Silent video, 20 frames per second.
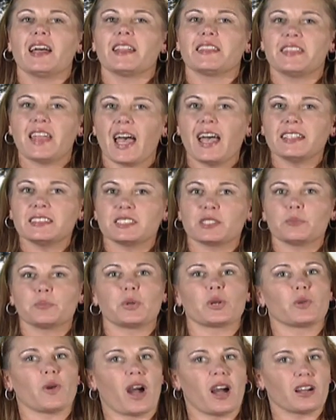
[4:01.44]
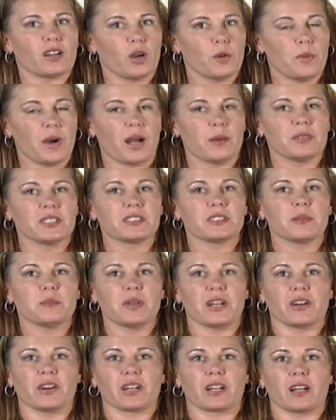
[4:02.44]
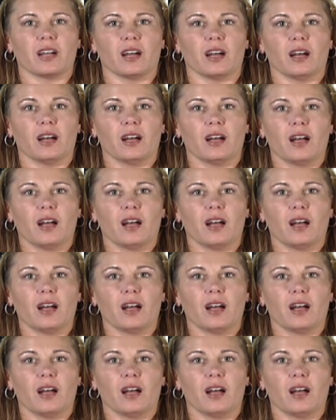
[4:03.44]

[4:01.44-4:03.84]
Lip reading: That's Barack Obama's America,